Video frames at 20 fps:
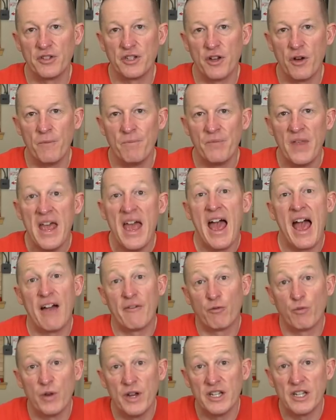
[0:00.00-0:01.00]
So
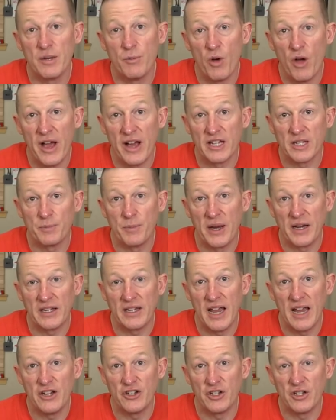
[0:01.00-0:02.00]
have reasonable
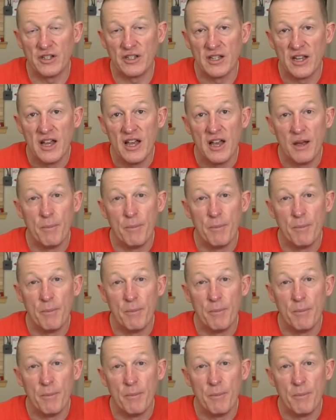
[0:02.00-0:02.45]
expectations,